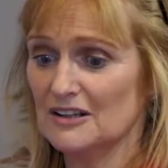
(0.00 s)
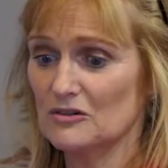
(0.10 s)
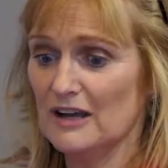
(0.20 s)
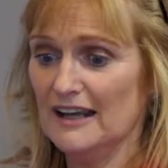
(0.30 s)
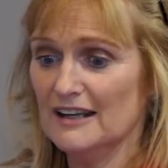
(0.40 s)

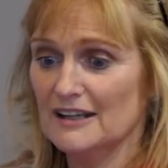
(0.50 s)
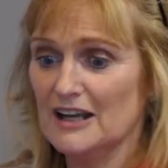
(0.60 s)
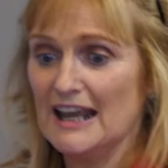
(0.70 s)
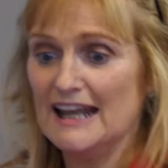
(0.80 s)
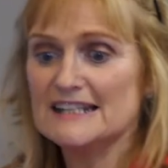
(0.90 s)
Okay?
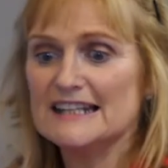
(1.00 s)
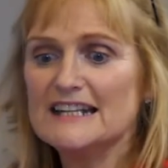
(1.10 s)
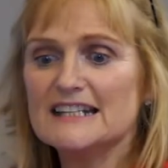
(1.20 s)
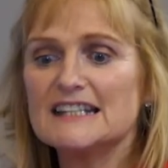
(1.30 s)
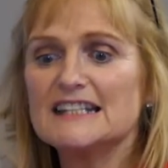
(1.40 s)

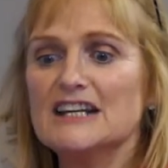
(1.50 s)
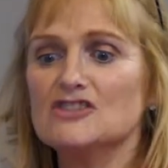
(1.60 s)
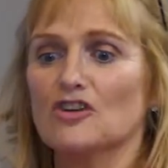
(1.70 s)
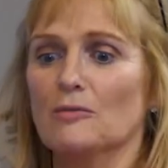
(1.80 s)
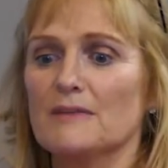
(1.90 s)
Instead, it's a
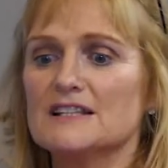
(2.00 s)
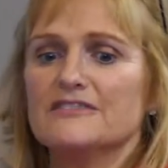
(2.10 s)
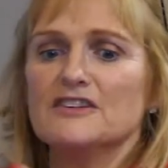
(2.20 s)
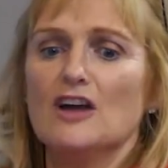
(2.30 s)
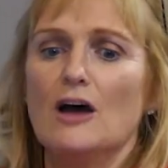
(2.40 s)
syndrome. It's a
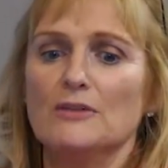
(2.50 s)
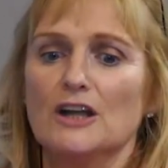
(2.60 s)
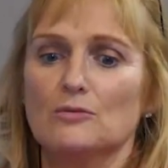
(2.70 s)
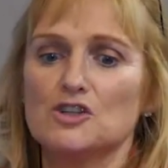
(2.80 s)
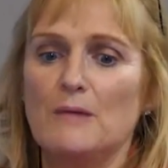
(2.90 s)

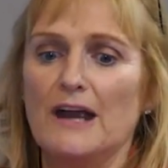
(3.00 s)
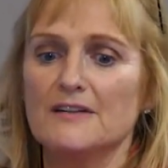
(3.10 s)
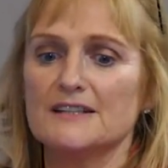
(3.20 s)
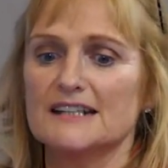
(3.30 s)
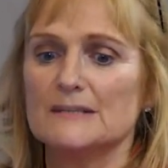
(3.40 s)
phenomenon in which
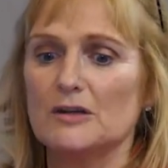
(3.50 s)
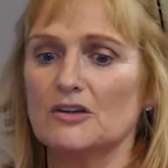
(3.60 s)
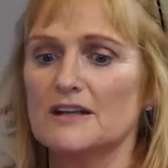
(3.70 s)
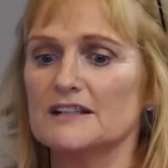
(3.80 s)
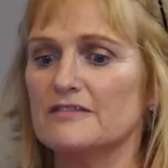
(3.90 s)
parents
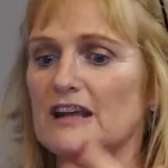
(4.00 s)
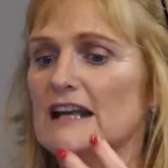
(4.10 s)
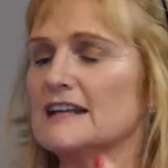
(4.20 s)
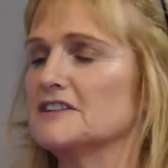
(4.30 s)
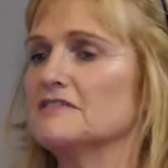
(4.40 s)
experience
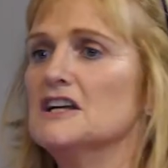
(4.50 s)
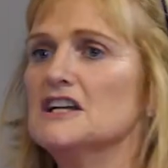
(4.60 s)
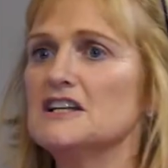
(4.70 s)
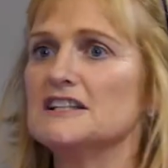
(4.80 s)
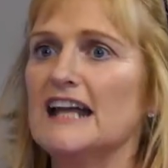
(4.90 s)
feelings of
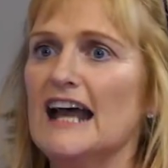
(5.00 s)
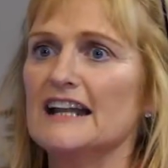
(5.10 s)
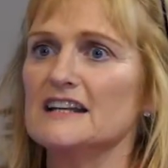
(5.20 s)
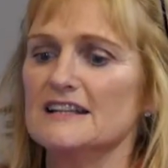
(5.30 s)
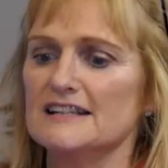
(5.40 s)

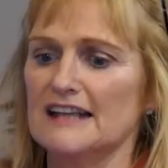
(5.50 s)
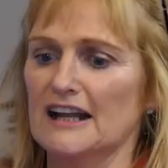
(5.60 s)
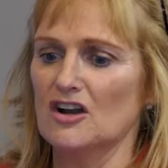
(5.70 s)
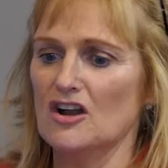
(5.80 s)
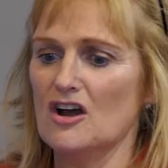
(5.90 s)
sadness
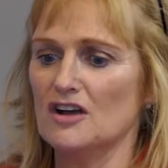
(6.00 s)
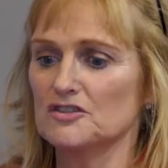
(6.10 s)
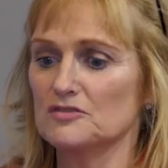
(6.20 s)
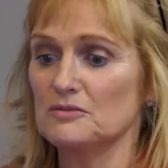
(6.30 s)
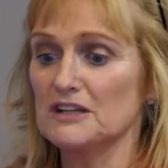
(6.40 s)

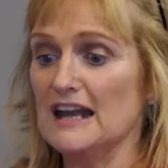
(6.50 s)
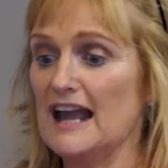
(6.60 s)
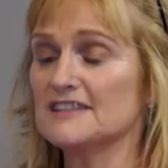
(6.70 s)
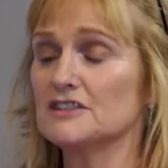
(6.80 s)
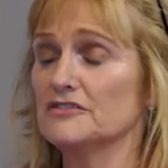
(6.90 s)
loss when the
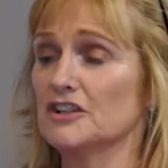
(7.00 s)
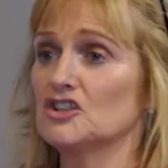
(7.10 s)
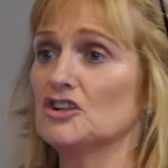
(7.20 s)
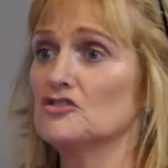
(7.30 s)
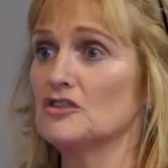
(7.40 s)
last of their
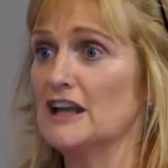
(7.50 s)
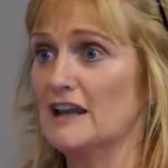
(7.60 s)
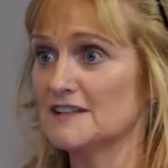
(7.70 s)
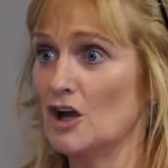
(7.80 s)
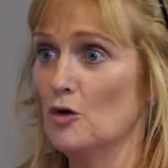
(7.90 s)
children
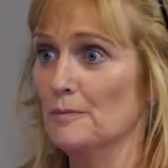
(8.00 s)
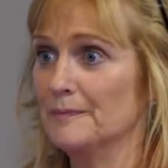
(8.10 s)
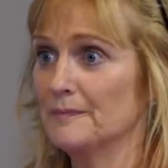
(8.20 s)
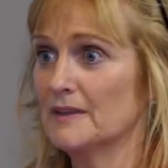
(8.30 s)
leaves home.